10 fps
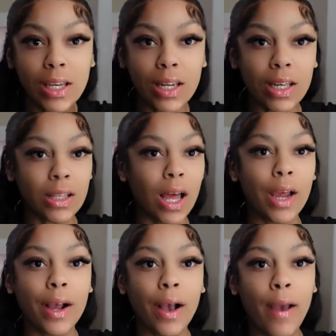eating
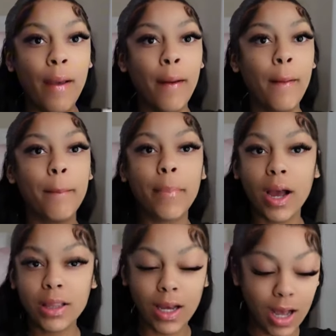like
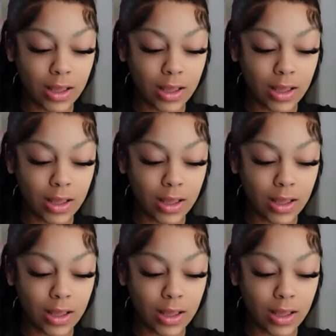like i